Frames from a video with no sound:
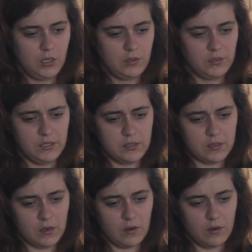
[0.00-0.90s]

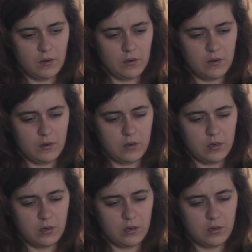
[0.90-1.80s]
these are,
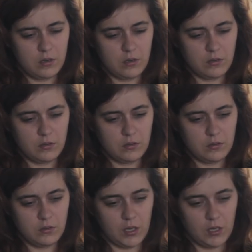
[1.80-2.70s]

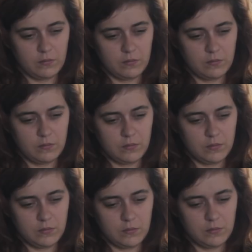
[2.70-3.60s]
yeah.
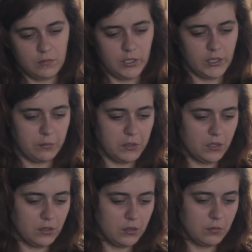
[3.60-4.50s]
Well, let
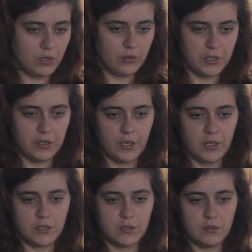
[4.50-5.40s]
me go on the
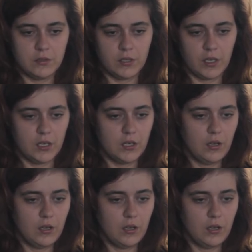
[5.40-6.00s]
internet again.